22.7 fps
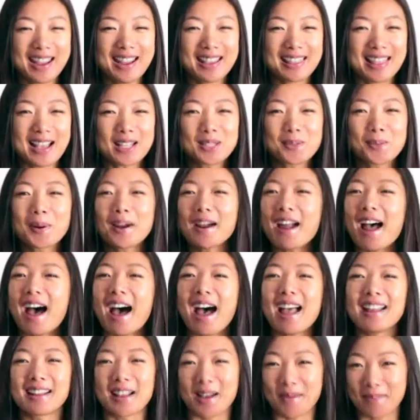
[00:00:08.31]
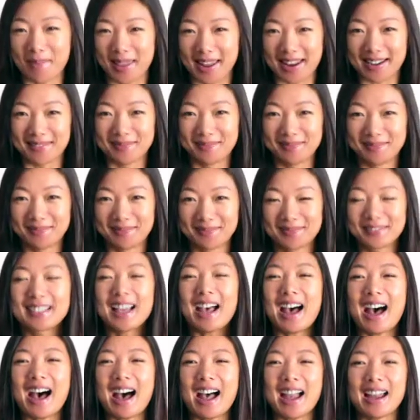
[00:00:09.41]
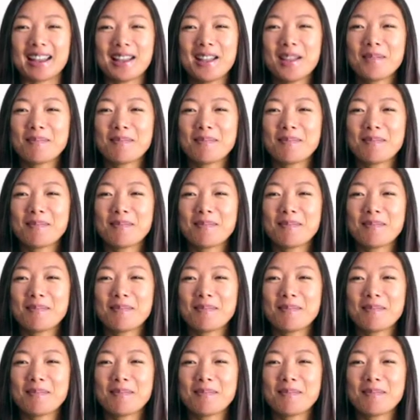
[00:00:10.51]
That's where I come in. Hi,